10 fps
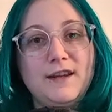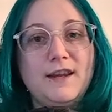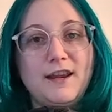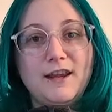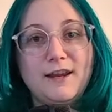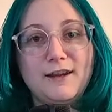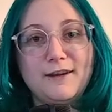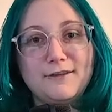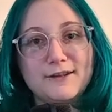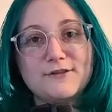in
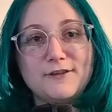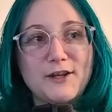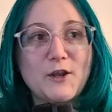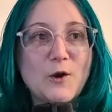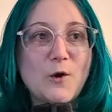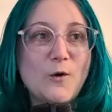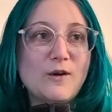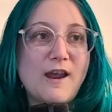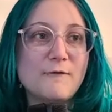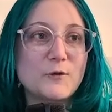this video
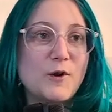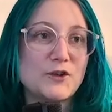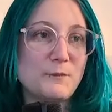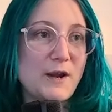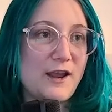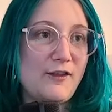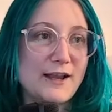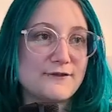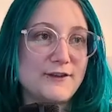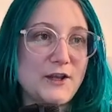after watching my
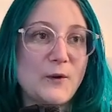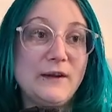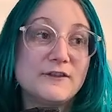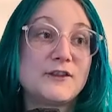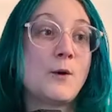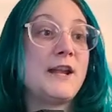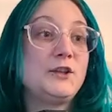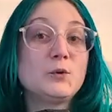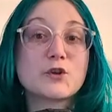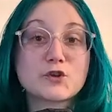last video, even though I
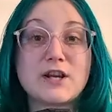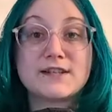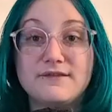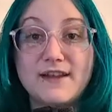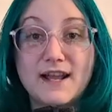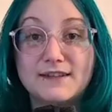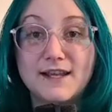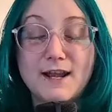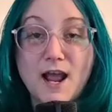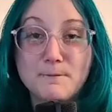do address the fact
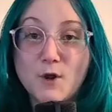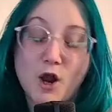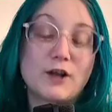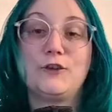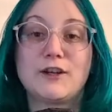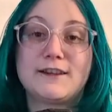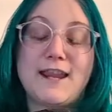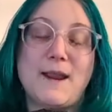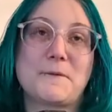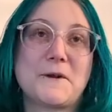that I'm not going to look at the
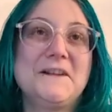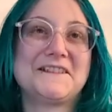camera